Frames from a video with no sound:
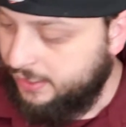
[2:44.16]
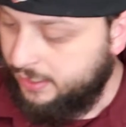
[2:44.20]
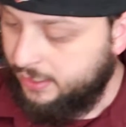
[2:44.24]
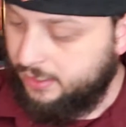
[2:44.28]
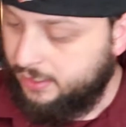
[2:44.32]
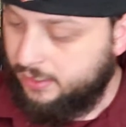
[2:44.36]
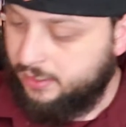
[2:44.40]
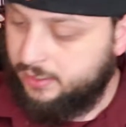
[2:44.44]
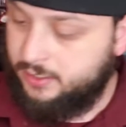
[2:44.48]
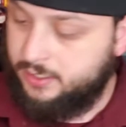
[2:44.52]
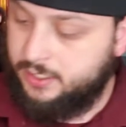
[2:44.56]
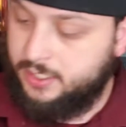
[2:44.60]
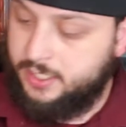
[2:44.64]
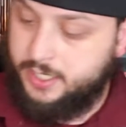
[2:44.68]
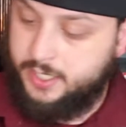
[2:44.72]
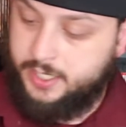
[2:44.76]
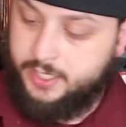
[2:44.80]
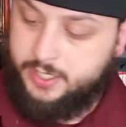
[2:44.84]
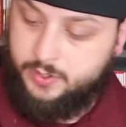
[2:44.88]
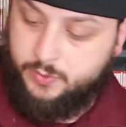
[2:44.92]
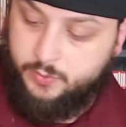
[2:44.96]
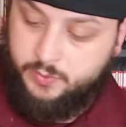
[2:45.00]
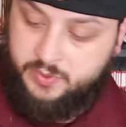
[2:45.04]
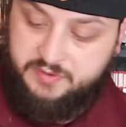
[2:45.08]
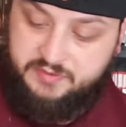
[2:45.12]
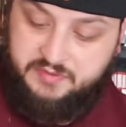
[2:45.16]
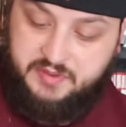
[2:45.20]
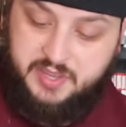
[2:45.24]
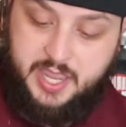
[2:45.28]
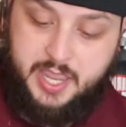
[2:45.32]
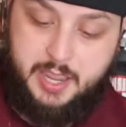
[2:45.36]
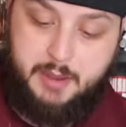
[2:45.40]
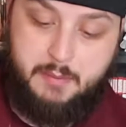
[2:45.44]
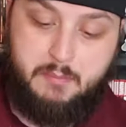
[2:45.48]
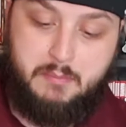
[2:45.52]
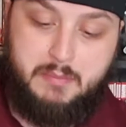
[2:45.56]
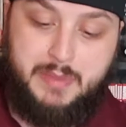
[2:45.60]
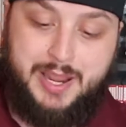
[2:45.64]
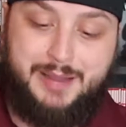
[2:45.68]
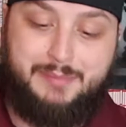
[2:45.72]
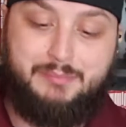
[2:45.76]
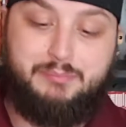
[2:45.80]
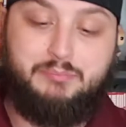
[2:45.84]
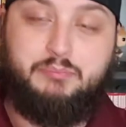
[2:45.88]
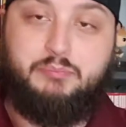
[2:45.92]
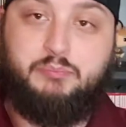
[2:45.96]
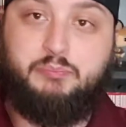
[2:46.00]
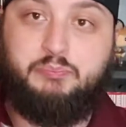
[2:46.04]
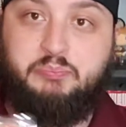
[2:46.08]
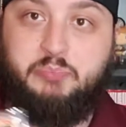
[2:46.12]
Alright, we've got my
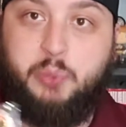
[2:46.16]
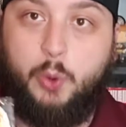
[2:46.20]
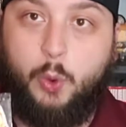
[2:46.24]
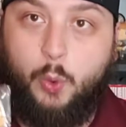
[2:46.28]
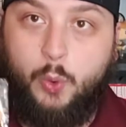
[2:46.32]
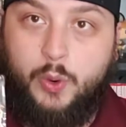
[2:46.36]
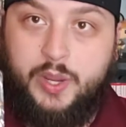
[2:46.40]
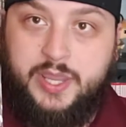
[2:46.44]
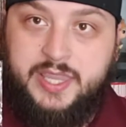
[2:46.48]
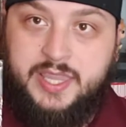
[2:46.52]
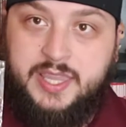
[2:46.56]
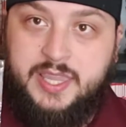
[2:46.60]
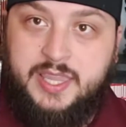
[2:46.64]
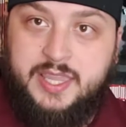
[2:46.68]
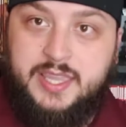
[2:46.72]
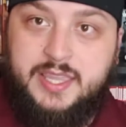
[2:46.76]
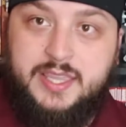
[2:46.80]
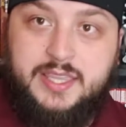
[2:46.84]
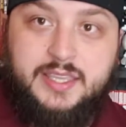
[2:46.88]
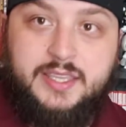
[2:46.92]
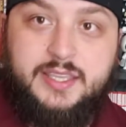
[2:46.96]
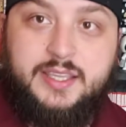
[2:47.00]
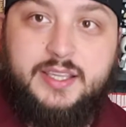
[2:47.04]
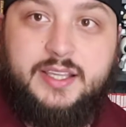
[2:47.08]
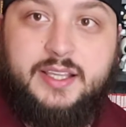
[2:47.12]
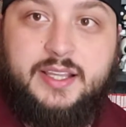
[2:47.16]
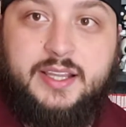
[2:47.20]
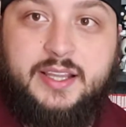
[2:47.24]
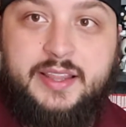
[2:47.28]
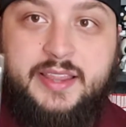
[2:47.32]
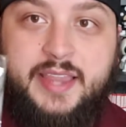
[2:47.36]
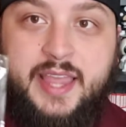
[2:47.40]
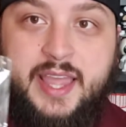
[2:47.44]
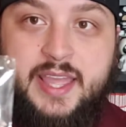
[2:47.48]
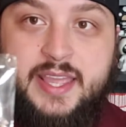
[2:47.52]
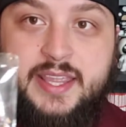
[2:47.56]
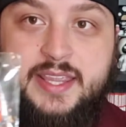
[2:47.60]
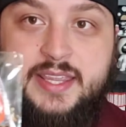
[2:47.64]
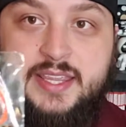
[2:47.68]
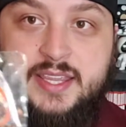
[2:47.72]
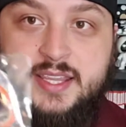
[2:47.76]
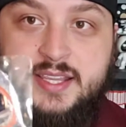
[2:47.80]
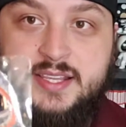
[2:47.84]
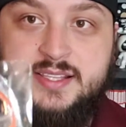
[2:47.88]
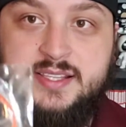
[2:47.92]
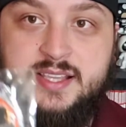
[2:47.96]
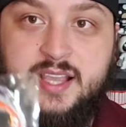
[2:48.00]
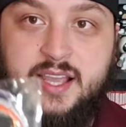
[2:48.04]
boy, that is